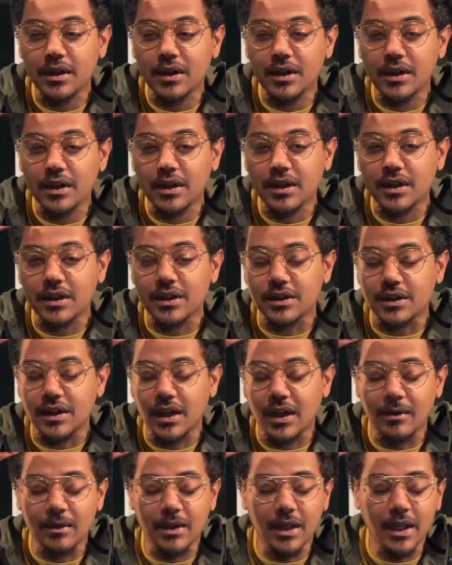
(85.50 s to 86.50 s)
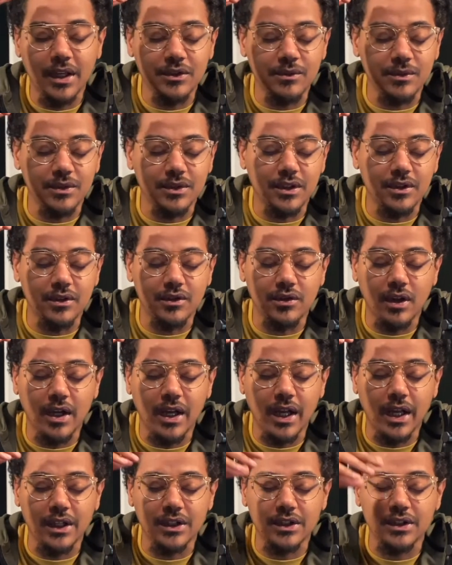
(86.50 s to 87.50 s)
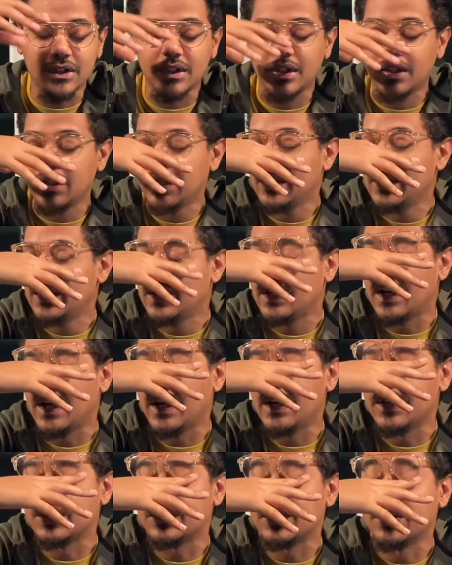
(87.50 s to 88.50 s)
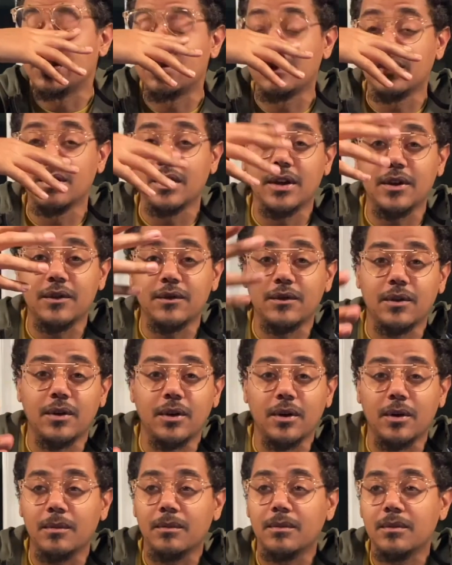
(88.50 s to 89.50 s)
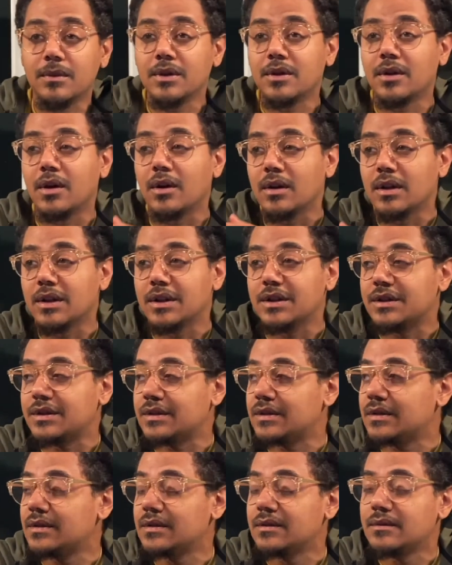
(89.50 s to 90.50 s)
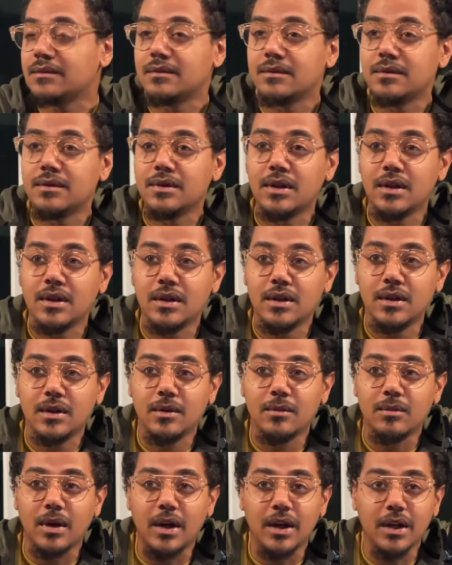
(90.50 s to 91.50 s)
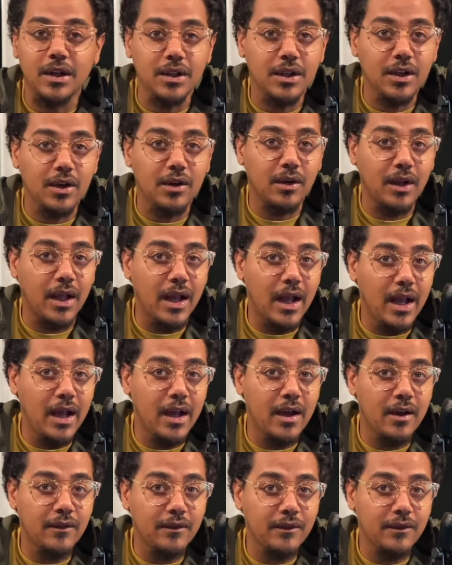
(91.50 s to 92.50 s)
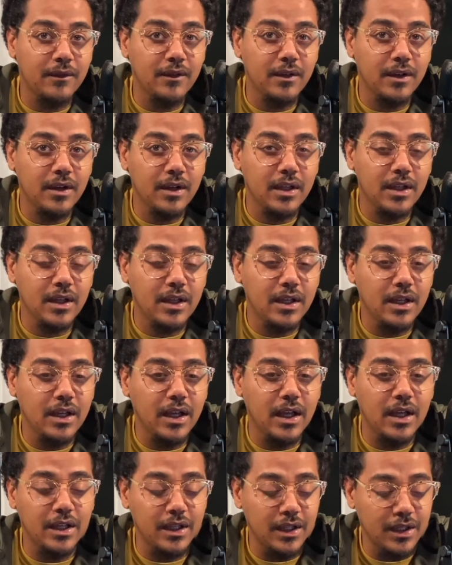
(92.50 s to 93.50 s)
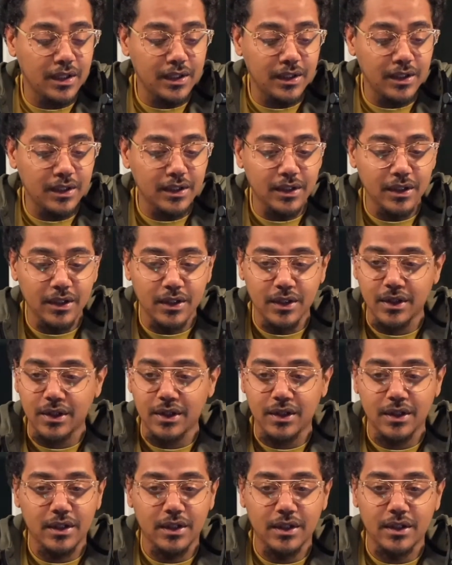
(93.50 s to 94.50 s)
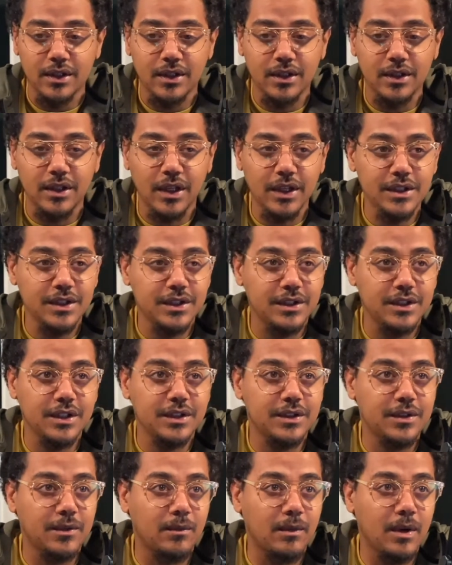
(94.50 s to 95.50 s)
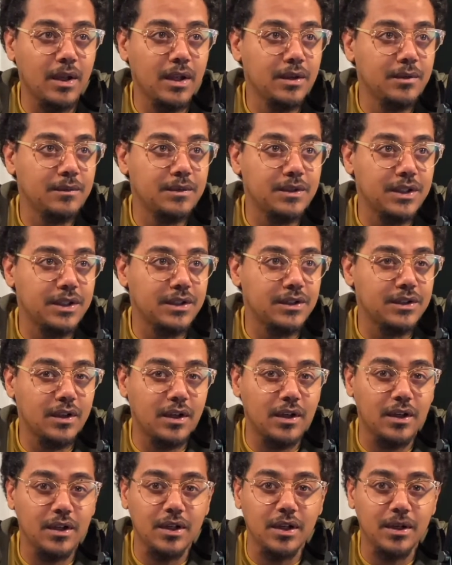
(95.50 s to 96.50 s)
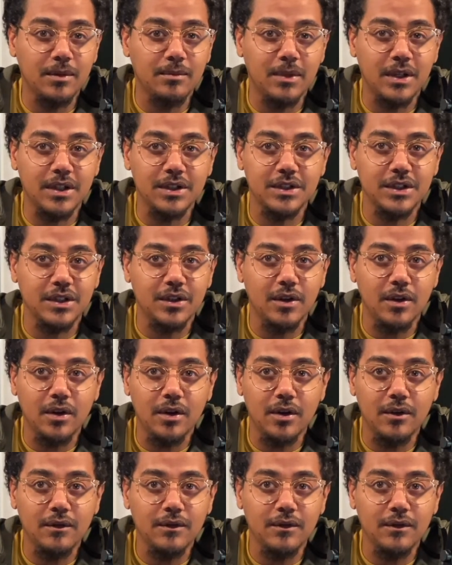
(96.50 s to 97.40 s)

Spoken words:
because Comcast was so trash, and I had CenturyLink for at least probably a year and a half, and then they just did some random shit, started cutting my shit off.